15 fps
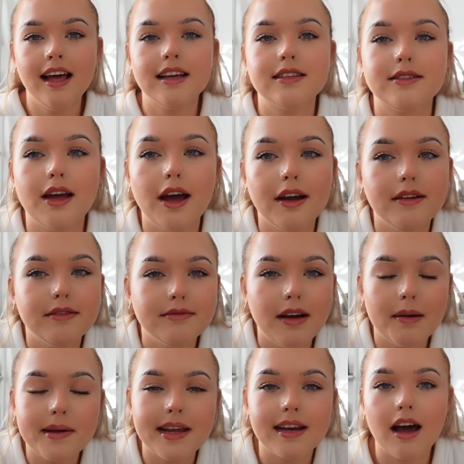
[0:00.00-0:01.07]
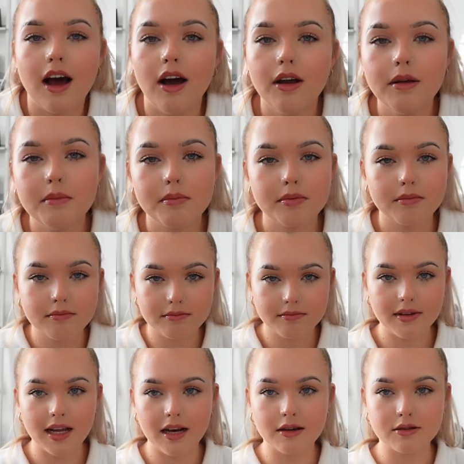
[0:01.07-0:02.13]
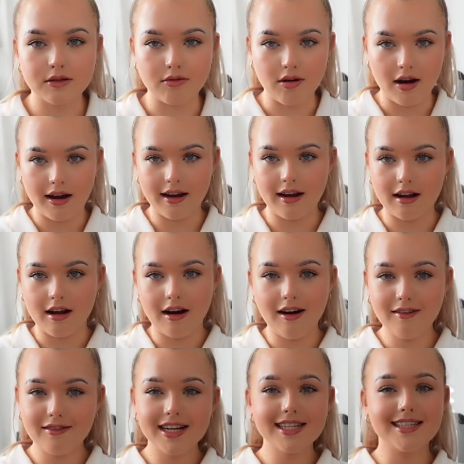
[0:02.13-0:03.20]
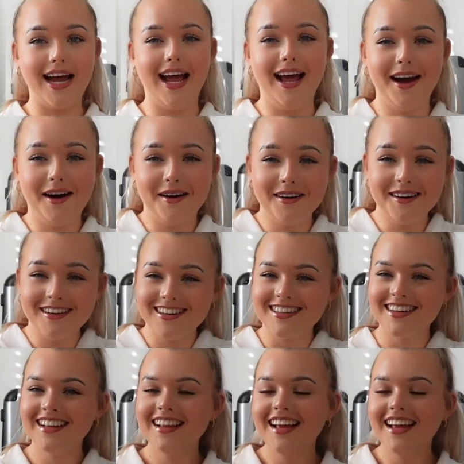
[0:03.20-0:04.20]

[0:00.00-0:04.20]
So, I mean, I hope it looks all right. I can't really tell.